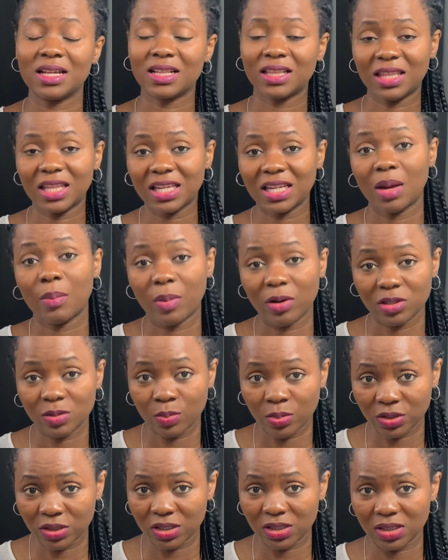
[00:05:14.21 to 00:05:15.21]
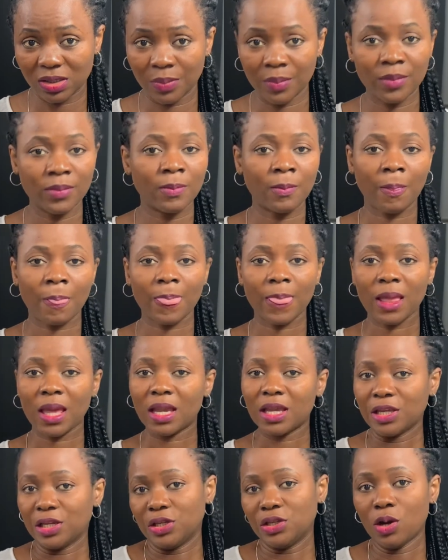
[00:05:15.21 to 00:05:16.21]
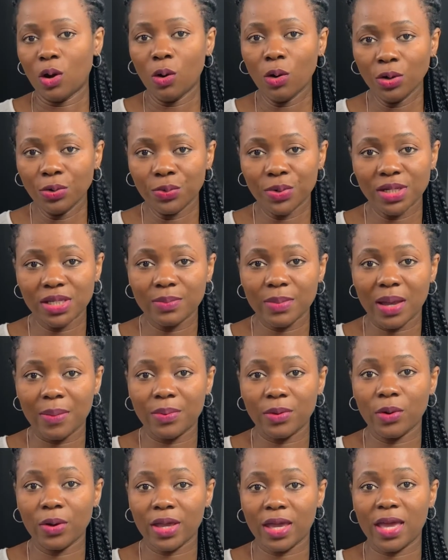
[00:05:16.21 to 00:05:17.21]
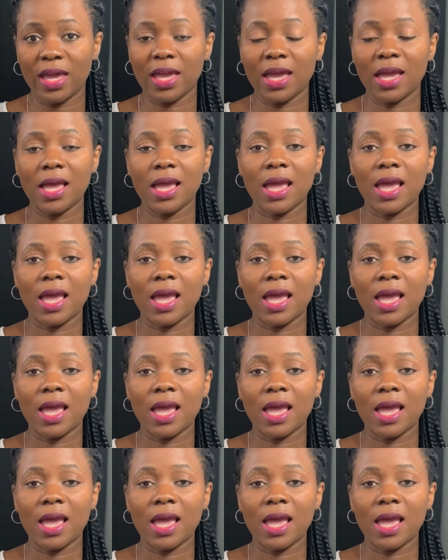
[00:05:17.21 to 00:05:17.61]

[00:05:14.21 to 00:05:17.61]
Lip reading: thinking about budgeting. Your own reason might be, okay,